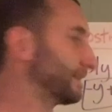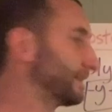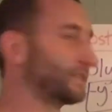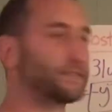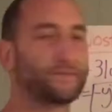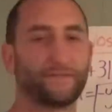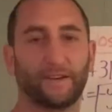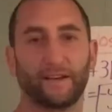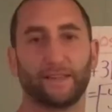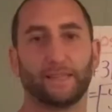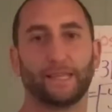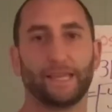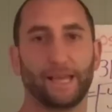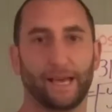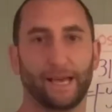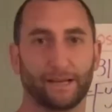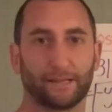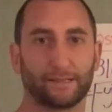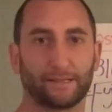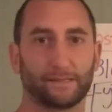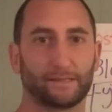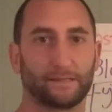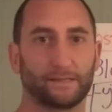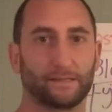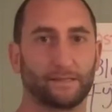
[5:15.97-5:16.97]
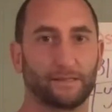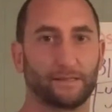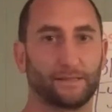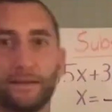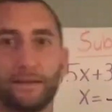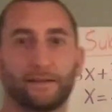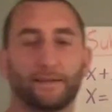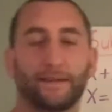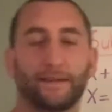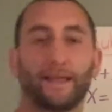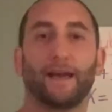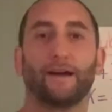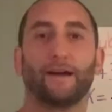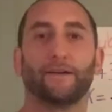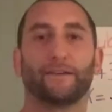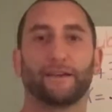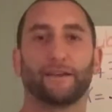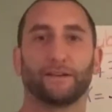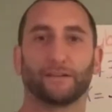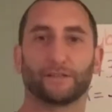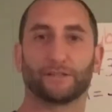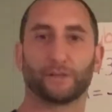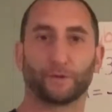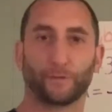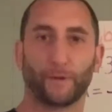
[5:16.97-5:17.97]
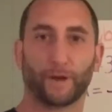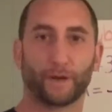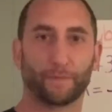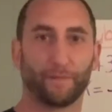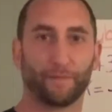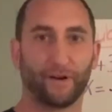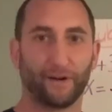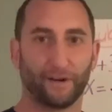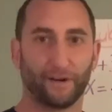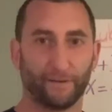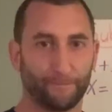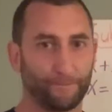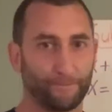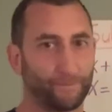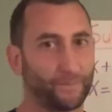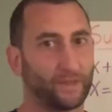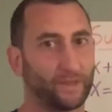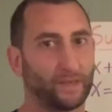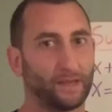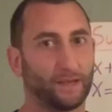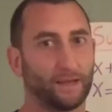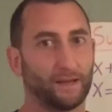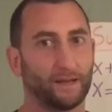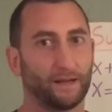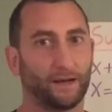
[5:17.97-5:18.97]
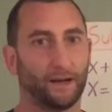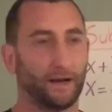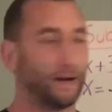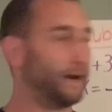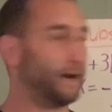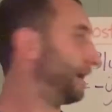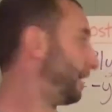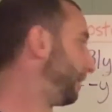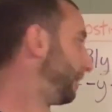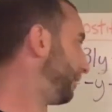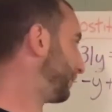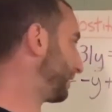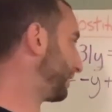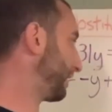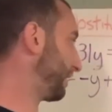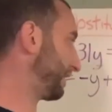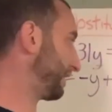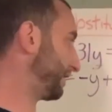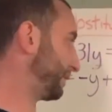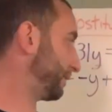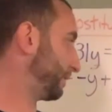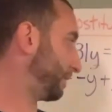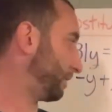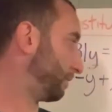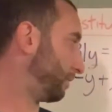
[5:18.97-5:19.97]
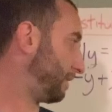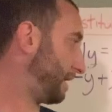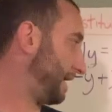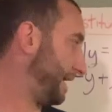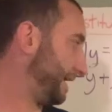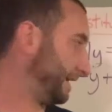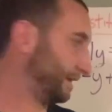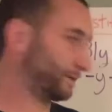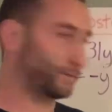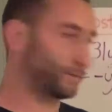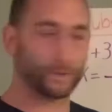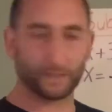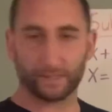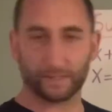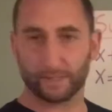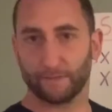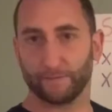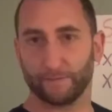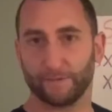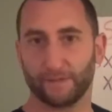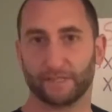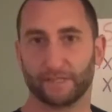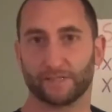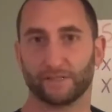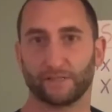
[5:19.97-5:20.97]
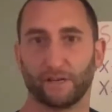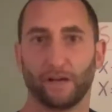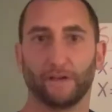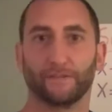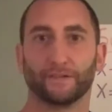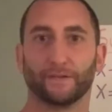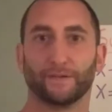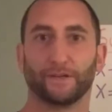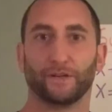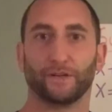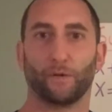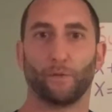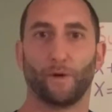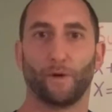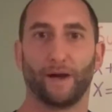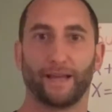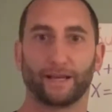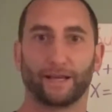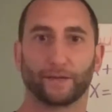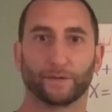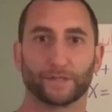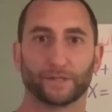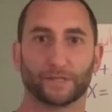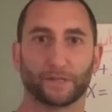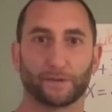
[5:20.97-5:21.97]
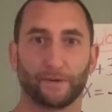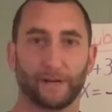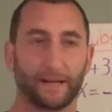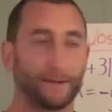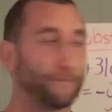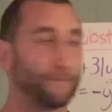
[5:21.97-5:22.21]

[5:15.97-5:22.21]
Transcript: find the x. Now here's the quick part. We already know what y equals. We just solved it. We know y equals 3.